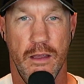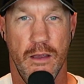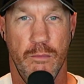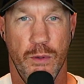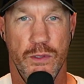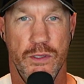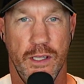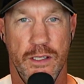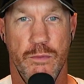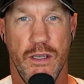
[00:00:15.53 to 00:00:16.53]

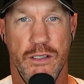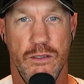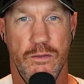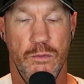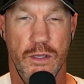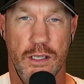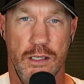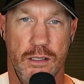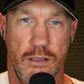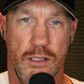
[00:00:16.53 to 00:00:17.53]
personalized message from
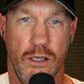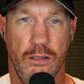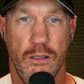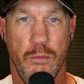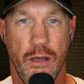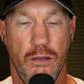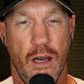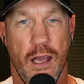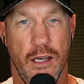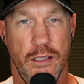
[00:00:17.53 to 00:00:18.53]
me talking about
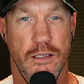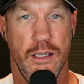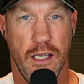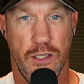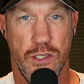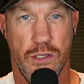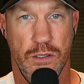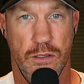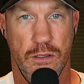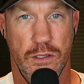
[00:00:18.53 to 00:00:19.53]
adding
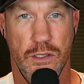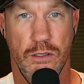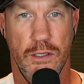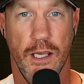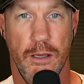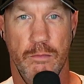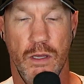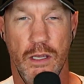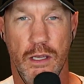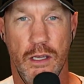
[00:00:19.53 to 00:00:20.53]
texture to your game.
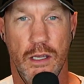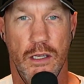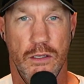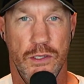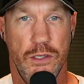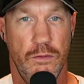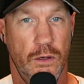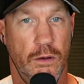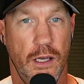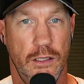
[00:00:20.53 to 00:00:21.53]
You should have
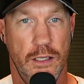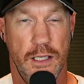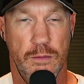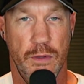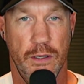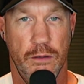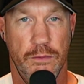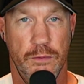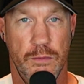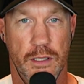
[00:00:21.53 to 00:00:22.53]
all gotten an email
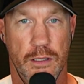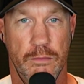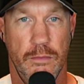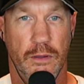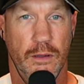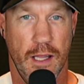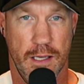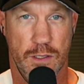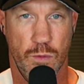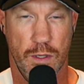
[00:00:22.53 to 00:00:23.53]
from me
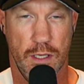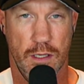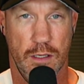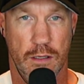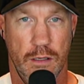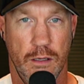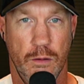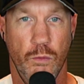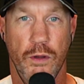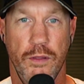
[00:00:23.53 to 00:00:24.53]
last week
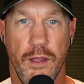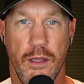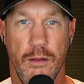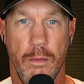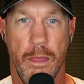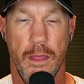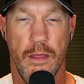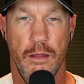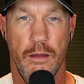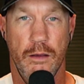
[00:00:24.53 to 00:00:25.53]
with a
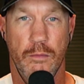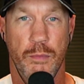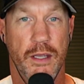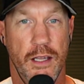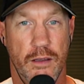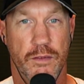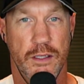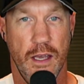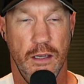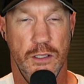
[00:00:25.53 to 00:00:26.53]
PDF
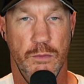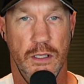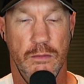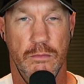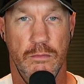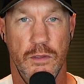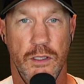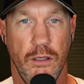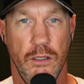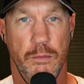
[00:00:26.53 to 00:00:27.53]
attachment
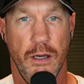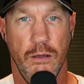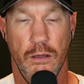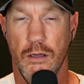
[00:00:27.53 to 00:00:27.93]
talking about